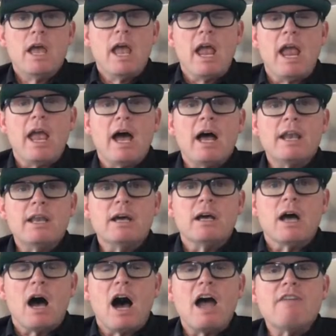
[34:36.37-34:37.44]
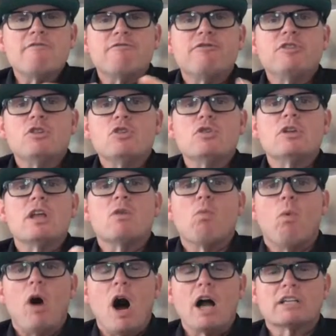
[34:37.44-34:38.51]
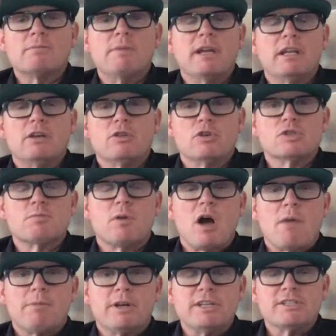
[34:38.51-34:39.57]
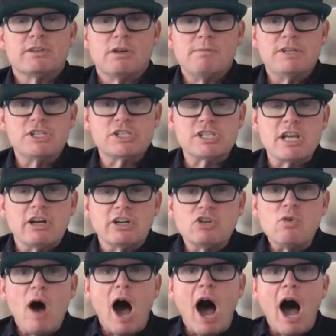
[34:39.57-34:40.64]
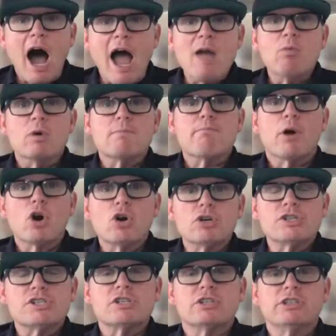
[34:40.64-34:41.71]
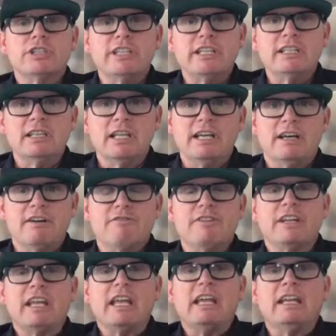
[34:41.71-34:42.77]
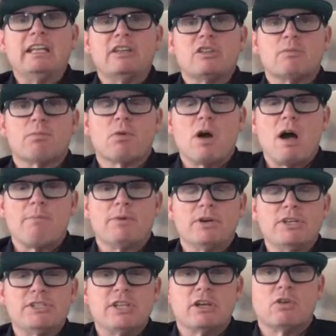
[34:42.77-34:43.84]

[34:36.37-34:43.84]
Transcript: And I viewed and walked many of those properties. And let me just tell you, I would personally live in any of the properties that